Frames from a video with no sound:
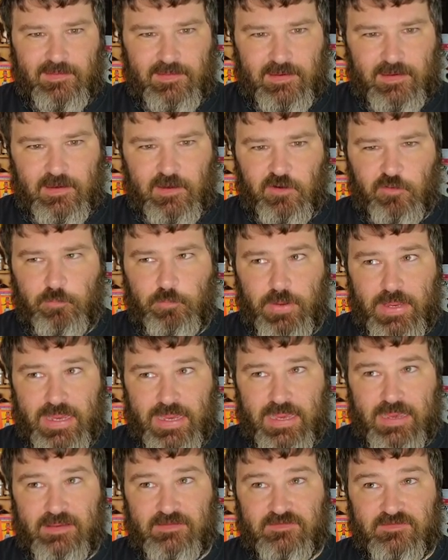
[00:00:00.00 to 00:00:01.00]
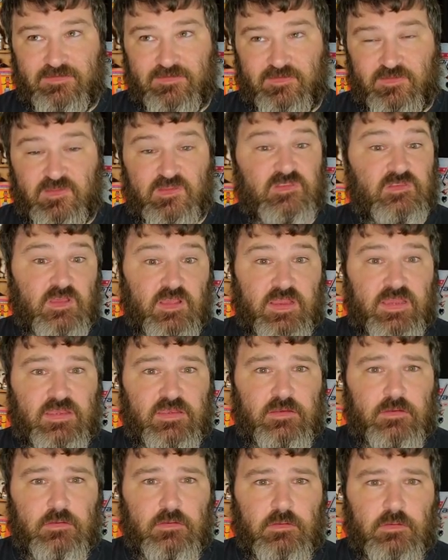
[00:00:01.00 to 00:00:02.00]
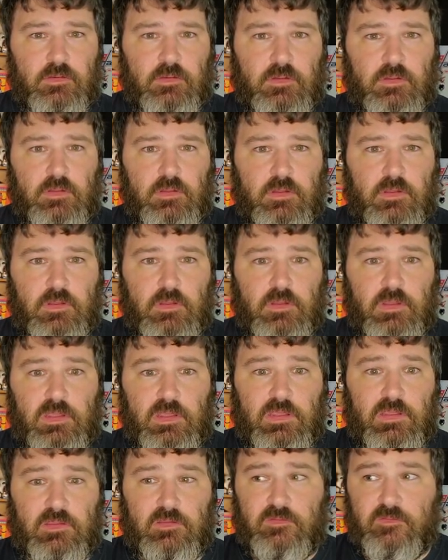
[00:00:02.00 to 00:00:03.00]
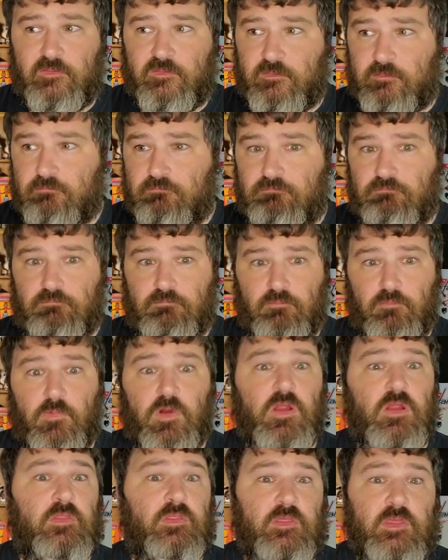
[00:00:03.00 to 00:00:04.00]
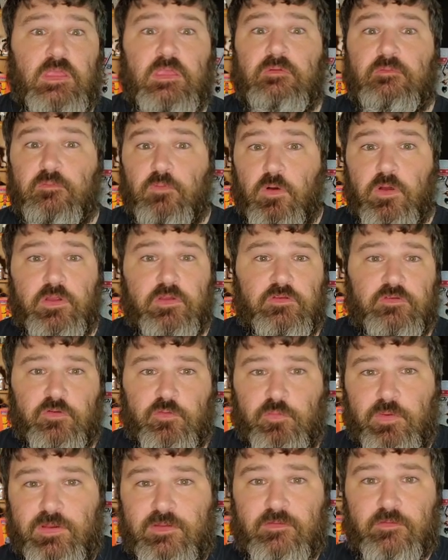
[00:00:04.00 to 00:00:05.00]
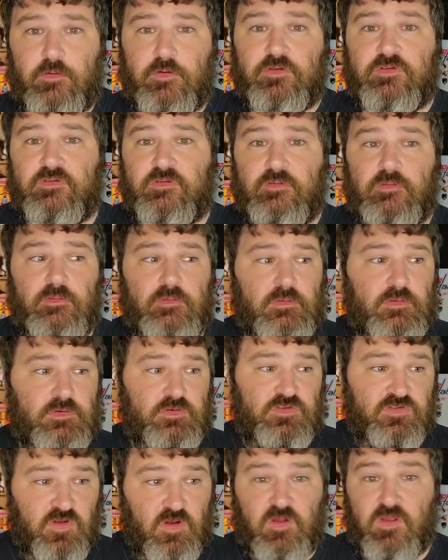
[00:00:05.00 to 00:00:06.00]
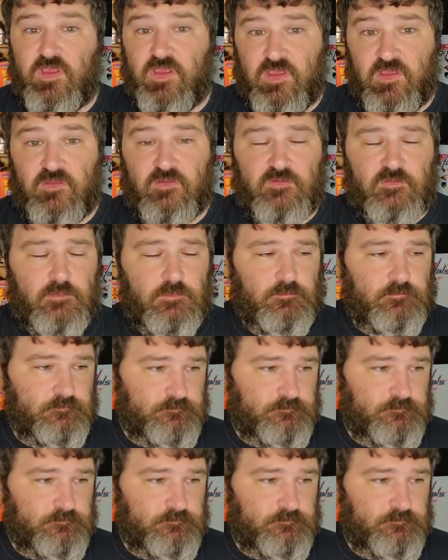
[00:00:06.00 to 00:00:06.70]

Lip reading: there, past the Titan, is where the Voyager research junk is.